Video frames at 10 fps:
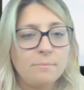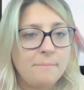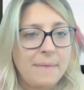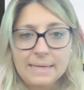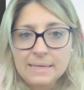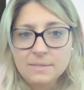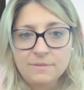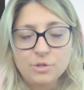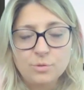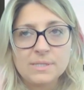many
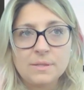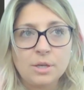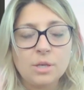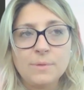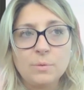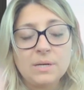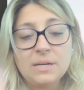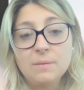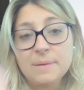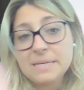individuals in the
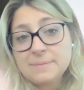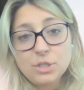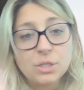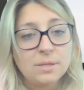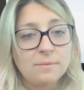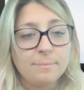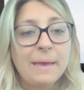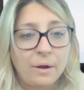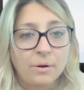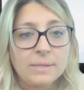community, but especially the
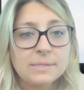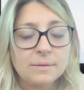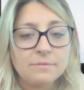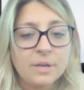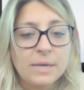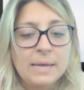parents of